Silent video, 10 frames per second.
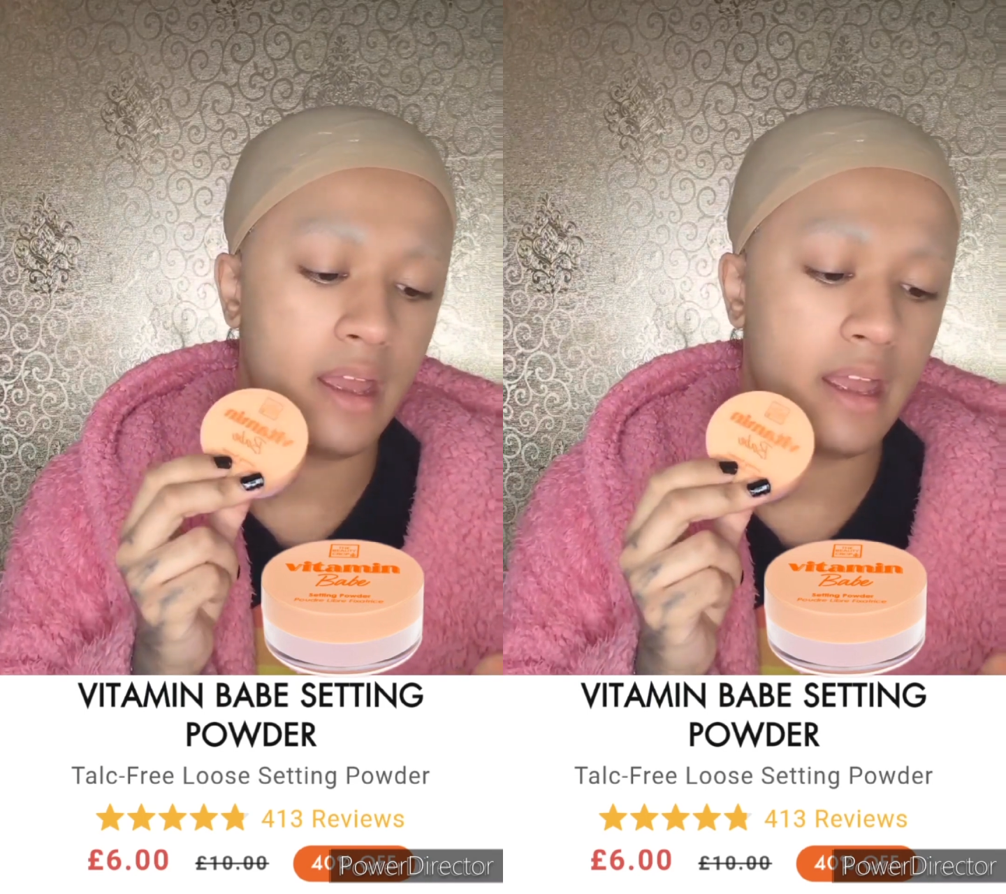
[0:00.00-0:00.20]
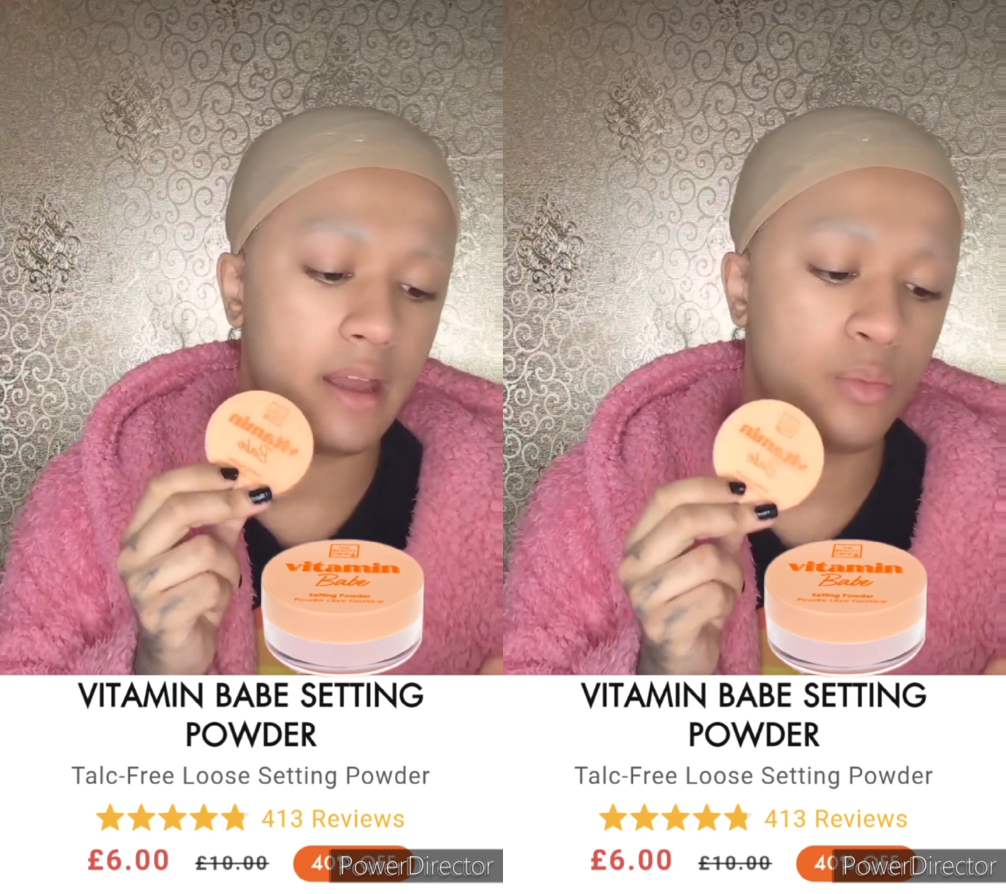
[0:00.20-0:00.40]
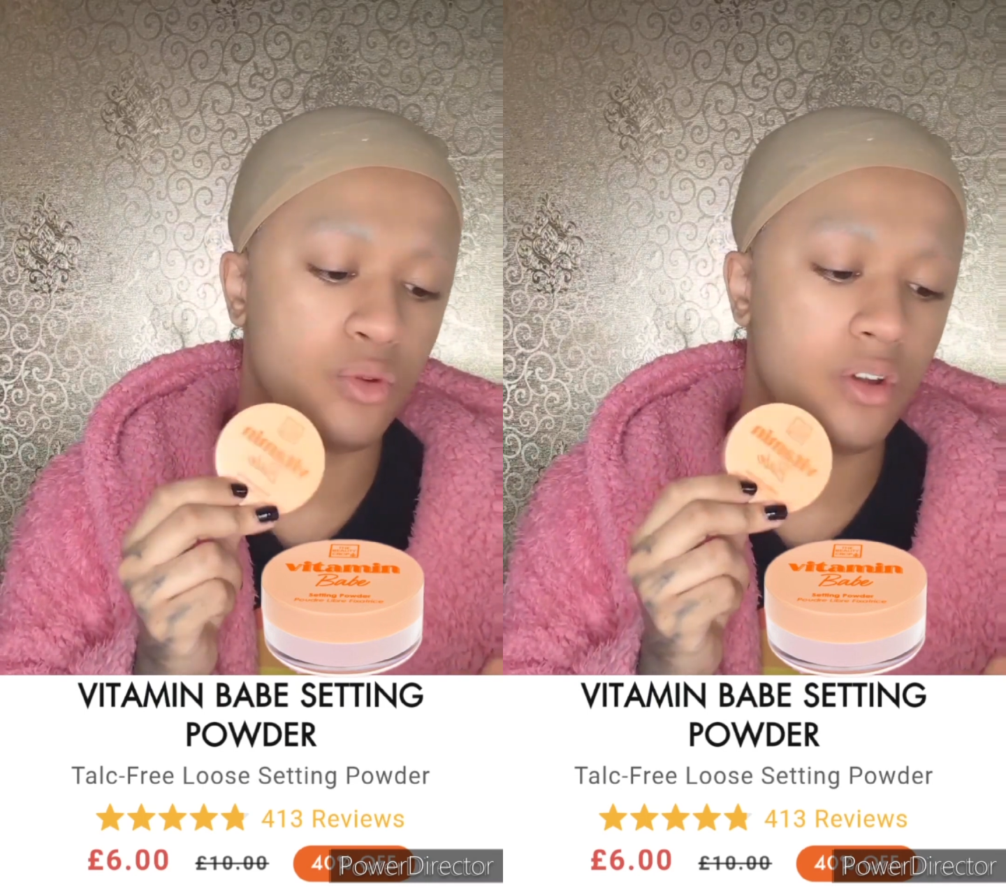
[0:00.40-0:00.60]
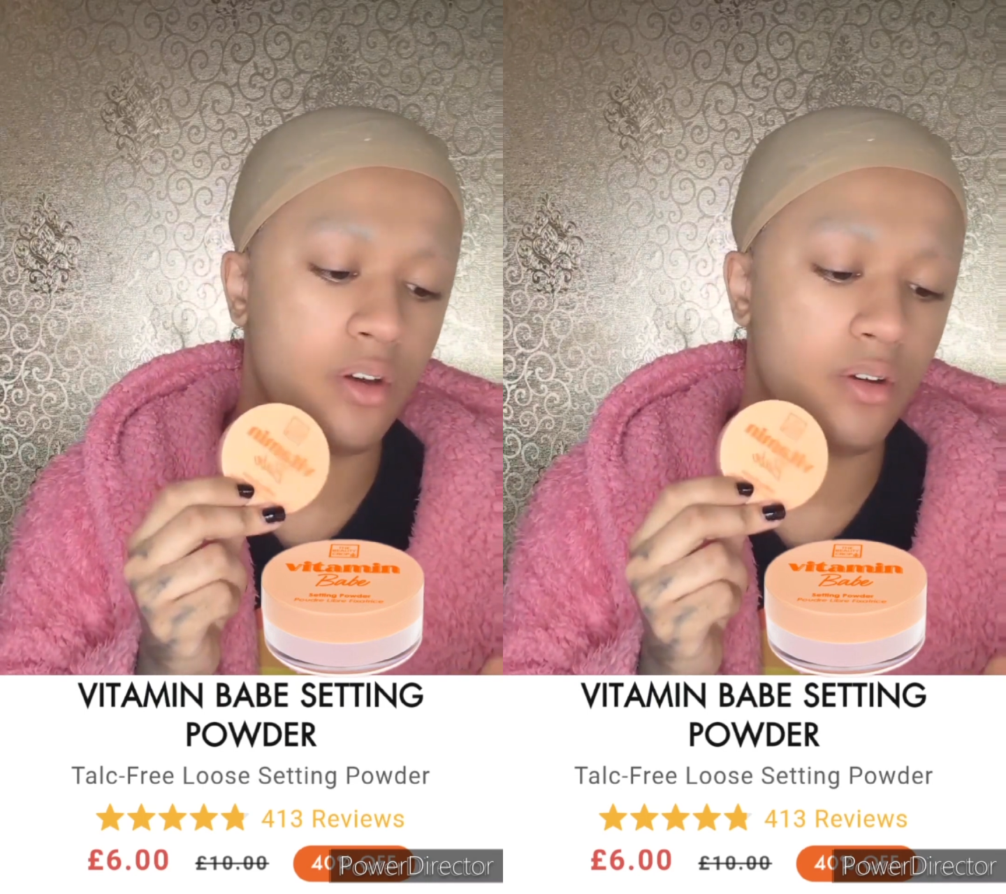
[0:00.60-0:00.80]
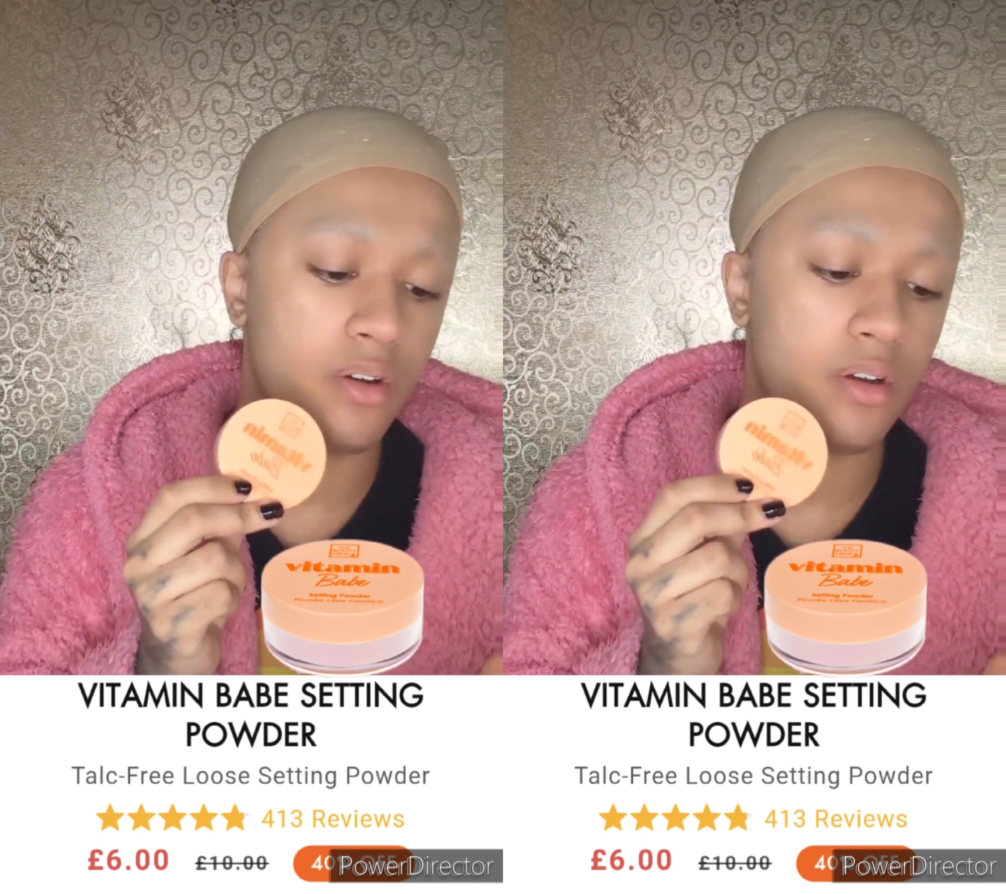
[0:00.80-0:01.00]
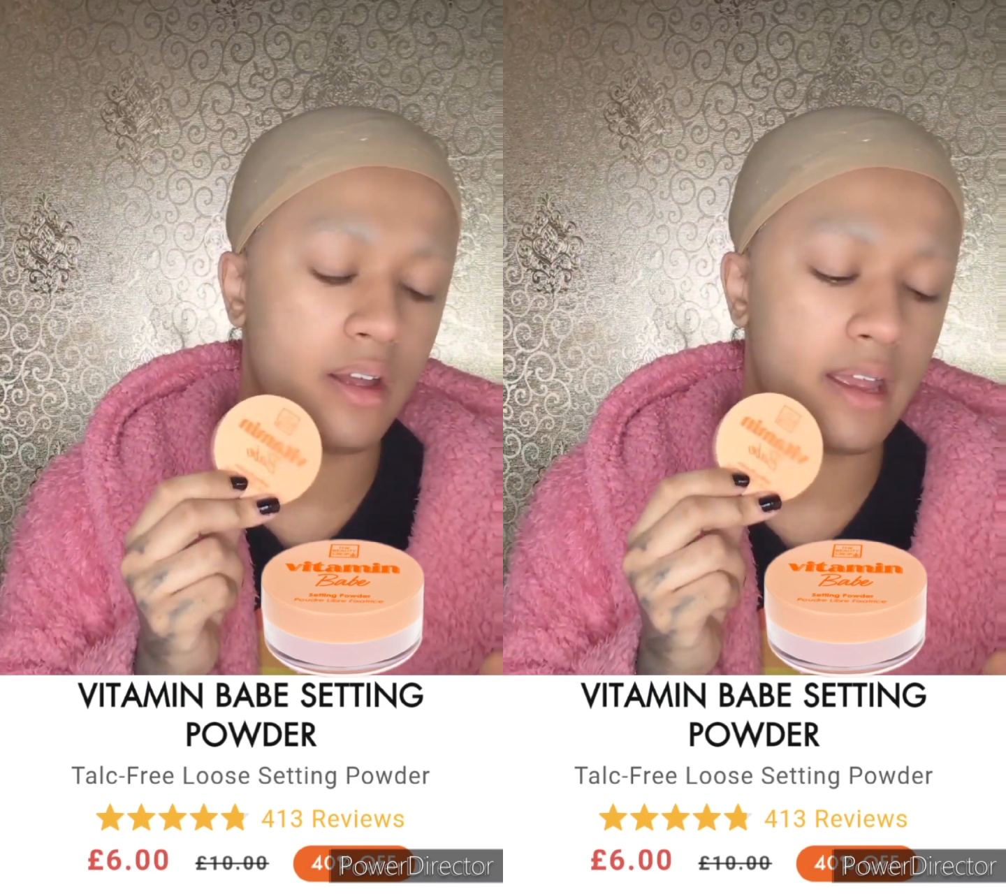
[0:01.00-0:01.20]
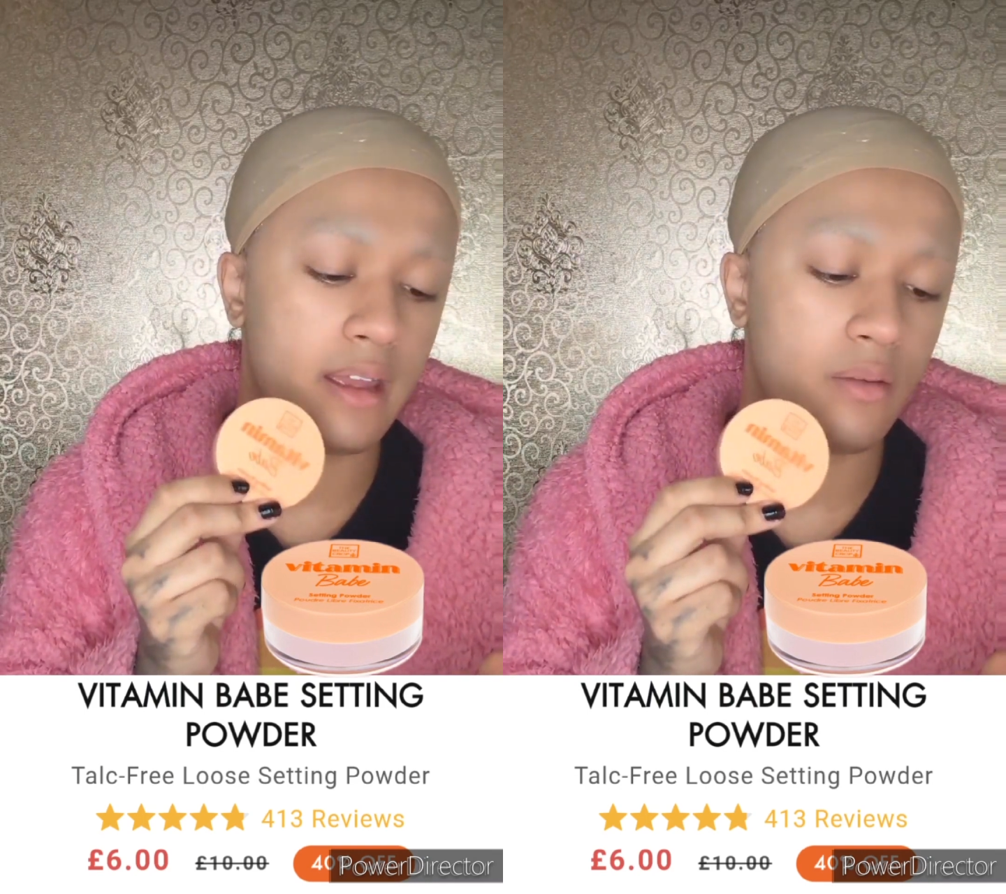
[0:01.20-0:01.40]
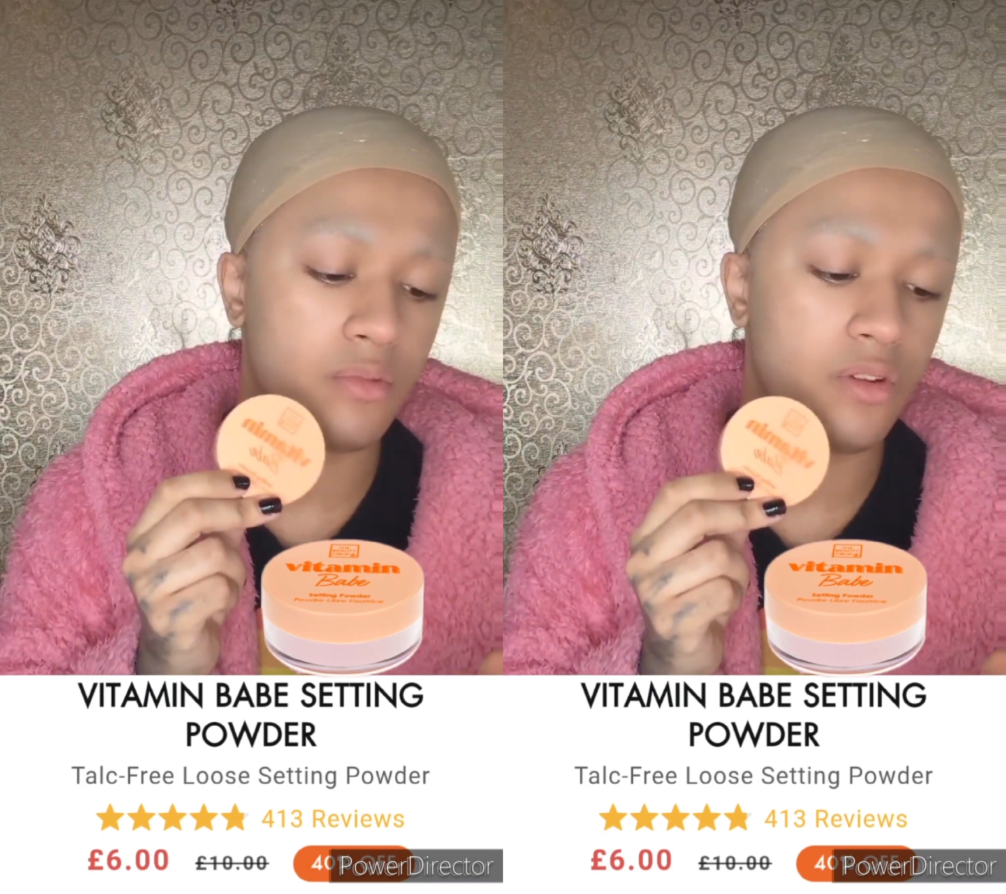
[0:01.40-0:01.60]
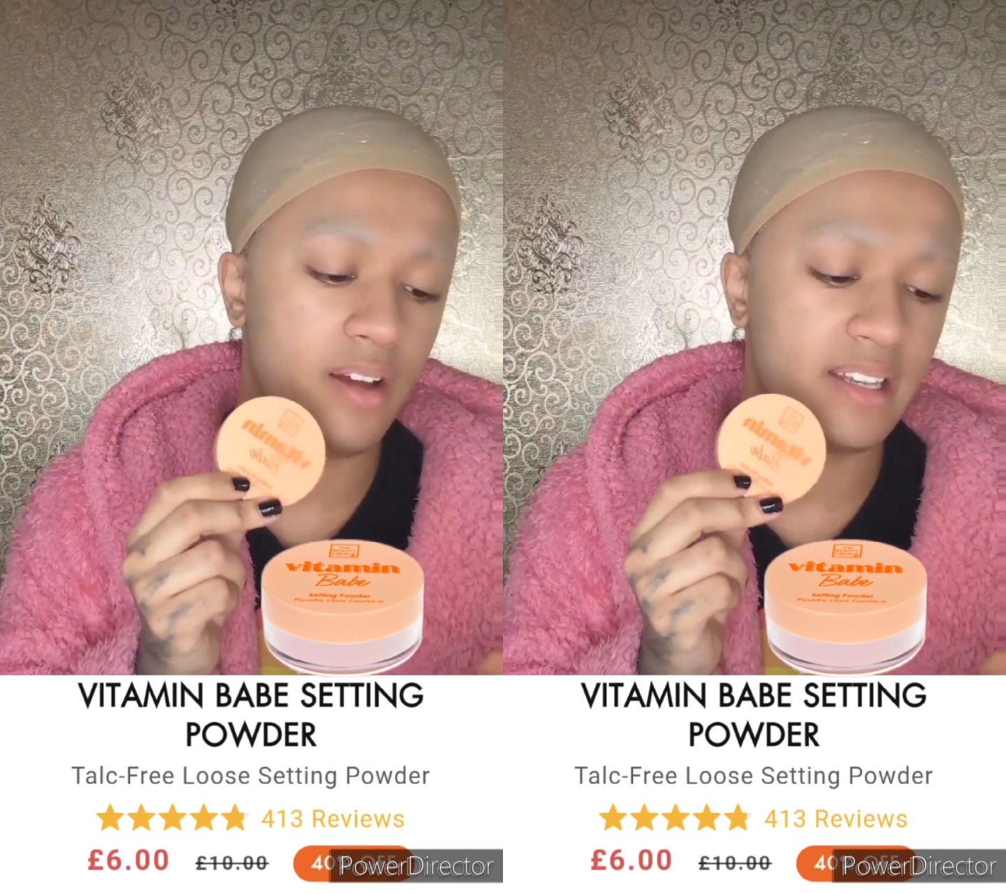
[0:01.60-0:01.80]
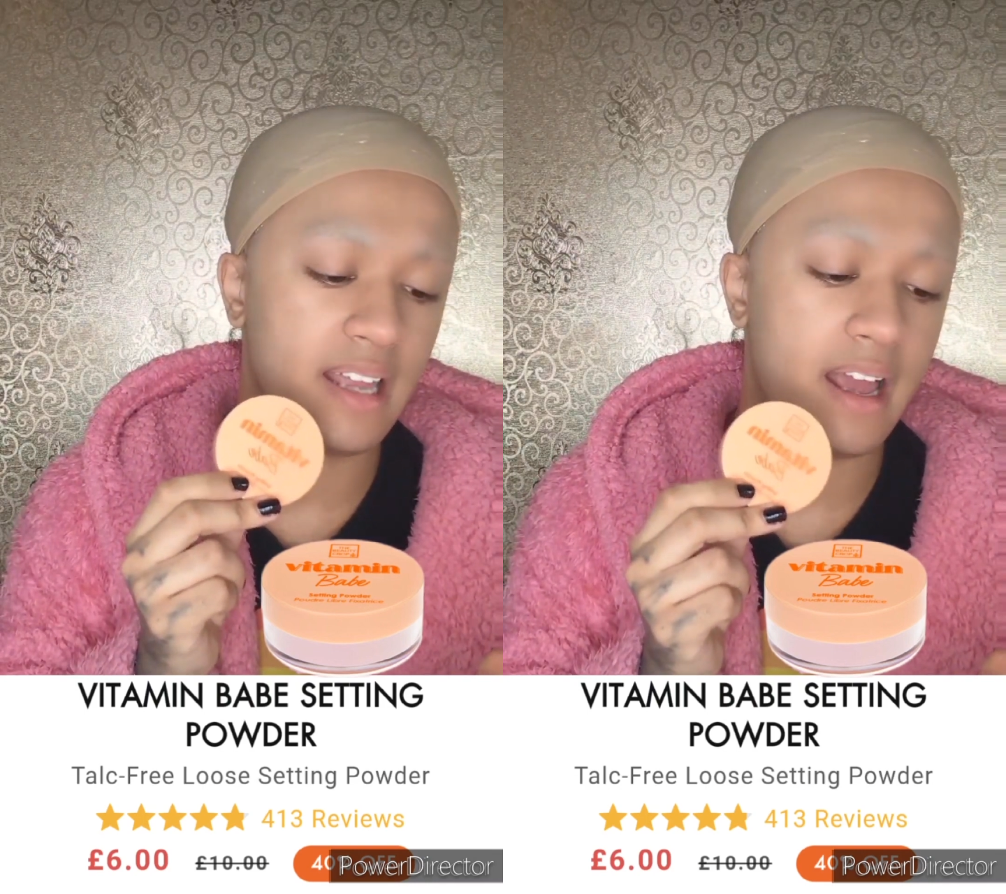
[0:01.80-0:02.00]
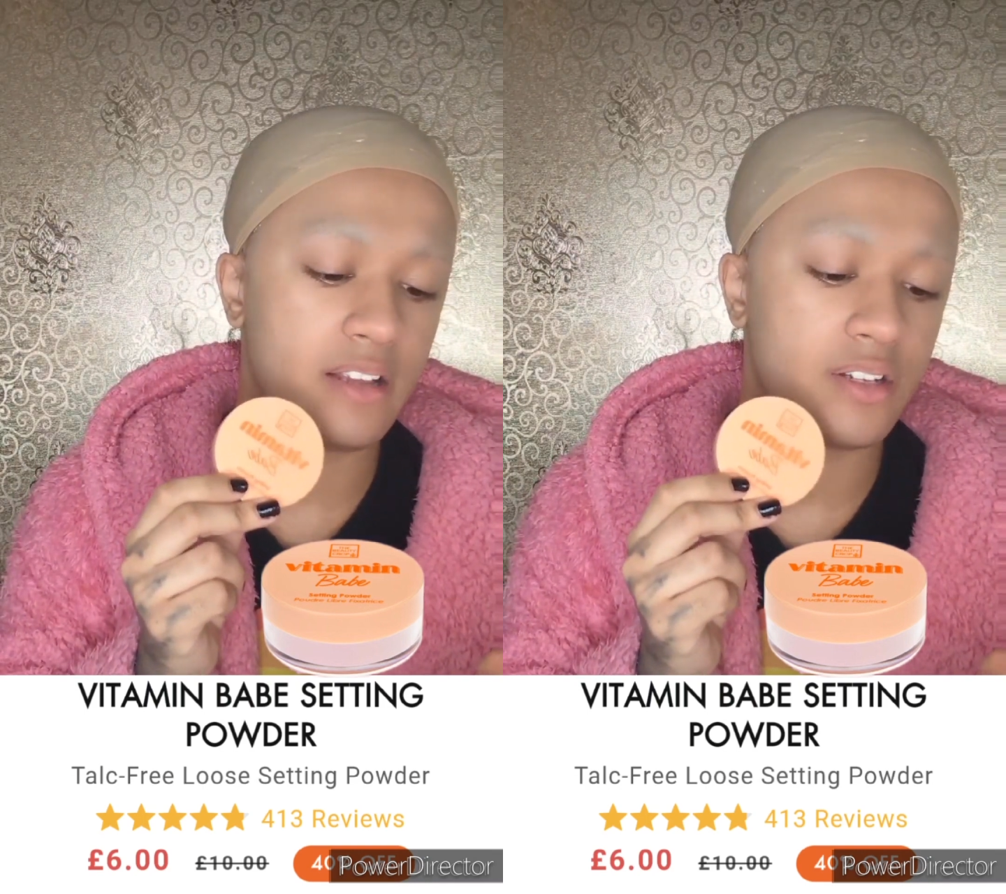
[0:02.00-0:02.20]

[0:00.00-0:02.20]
It will not attach